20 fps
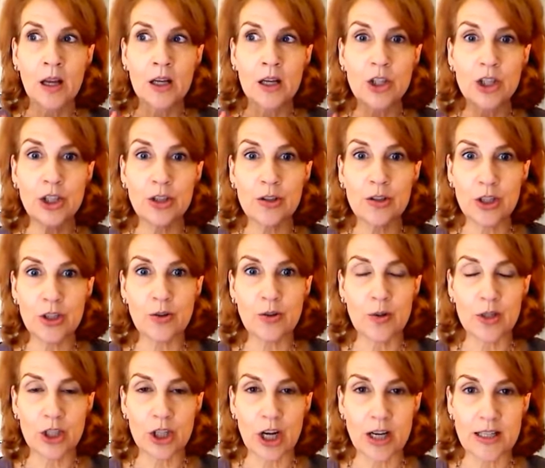Should you
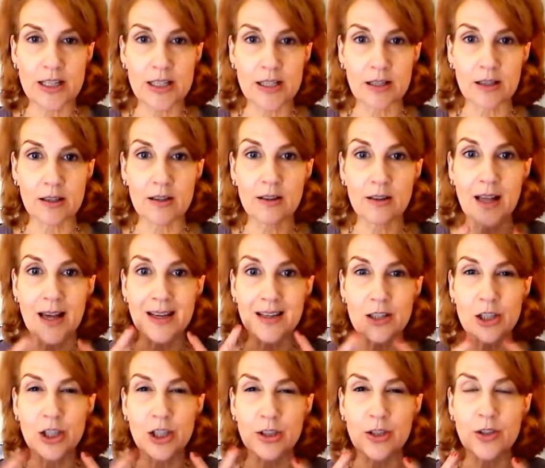ingest it? That
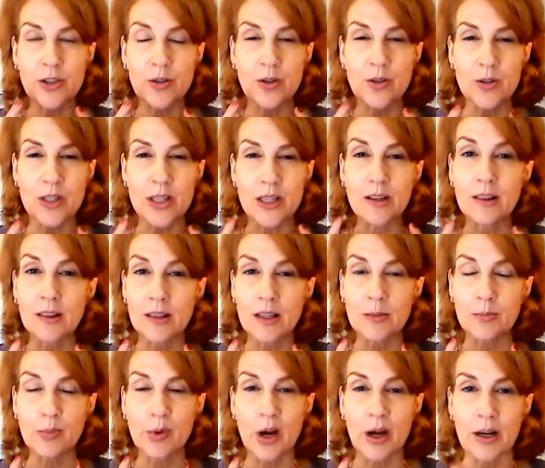is, should you use it in
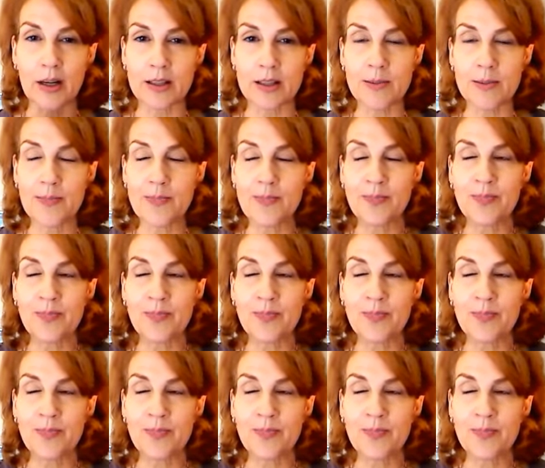lip product?